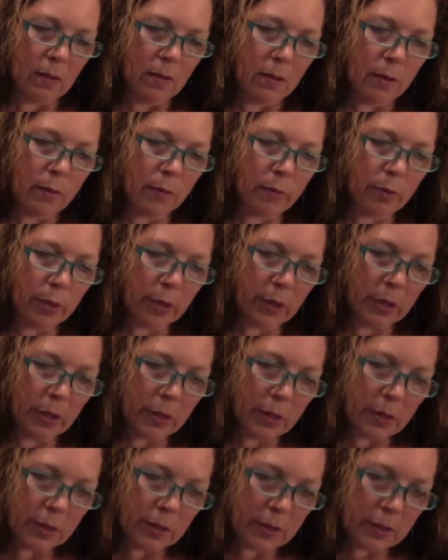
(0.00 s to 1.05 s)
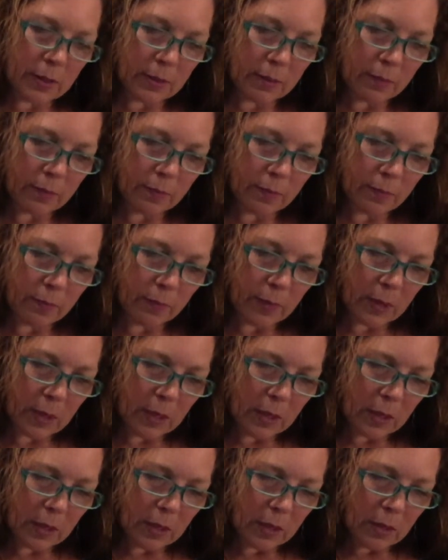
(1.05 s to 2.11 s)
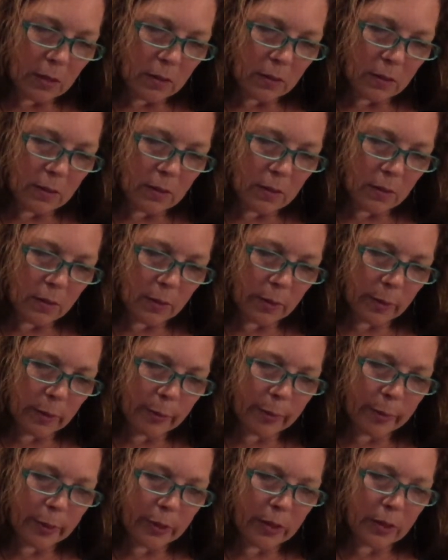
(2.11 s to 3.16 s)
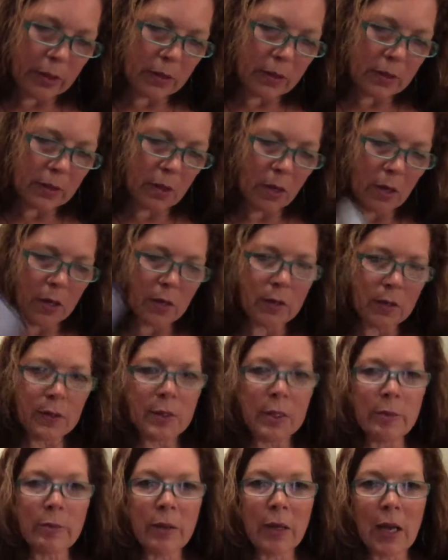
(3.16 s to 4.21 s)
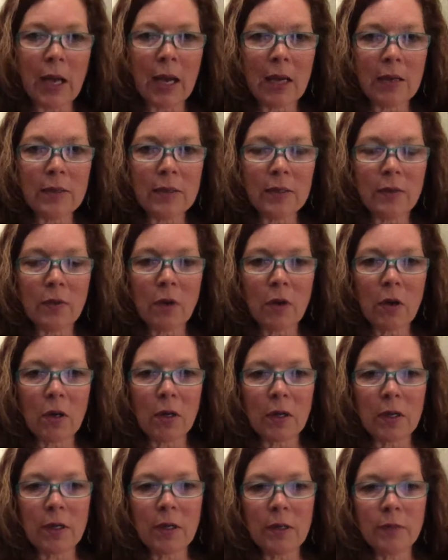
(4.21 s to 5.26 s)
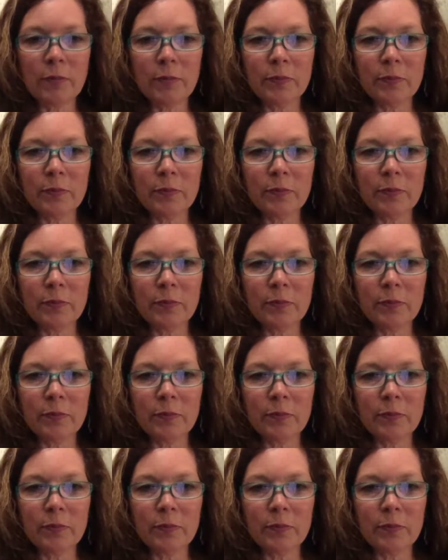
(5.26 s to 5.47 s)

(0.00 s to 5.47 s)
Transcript: The birds. So the birds card, super active card.